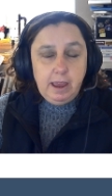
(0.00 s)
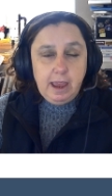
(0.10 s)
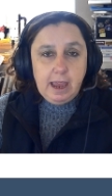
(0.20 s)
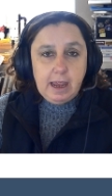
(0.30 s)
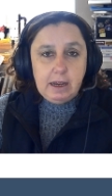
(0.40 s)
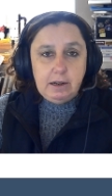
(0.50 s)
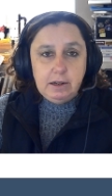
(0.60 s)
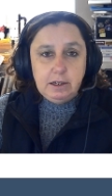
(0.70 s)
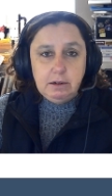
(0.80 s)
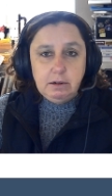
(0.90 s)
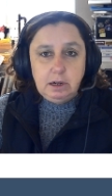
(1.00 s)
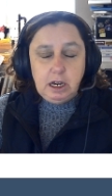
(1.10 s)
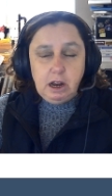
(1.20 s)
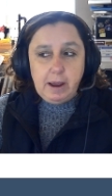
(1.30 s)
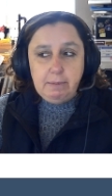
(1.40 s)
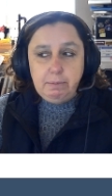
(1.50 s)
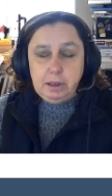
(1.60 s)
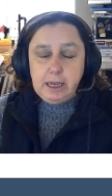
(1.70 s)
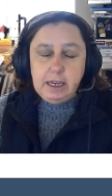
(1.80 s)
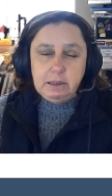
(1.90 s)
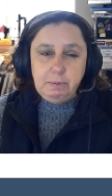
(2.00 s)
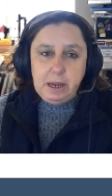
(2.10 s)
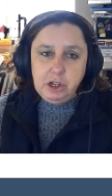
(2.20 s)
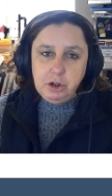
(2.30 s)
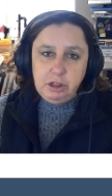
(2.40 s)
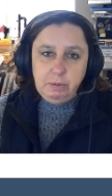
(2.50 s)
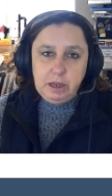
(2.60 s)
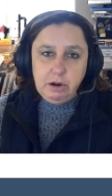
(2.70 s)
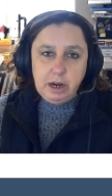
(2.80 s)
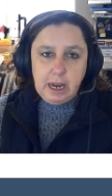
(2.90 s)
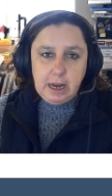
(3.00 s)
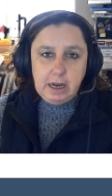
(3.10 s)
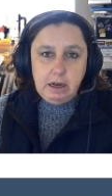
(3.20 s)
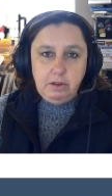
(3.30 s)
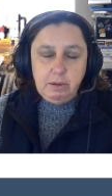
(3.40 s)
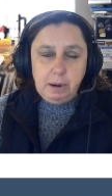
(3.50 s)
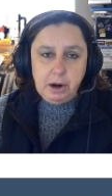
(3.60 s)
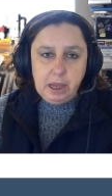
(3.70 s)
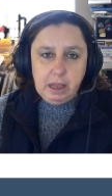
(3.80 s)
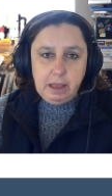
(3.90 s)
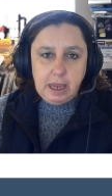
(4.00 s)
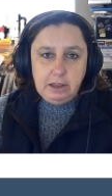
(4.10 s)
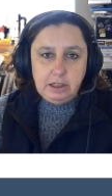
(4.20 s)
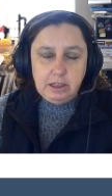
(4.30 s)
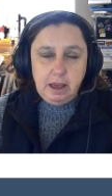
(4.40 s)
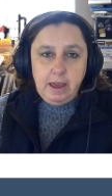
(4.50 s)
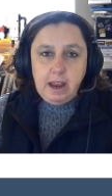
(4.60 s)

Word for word: And you know, and please make sure that when you're in the parking lanes,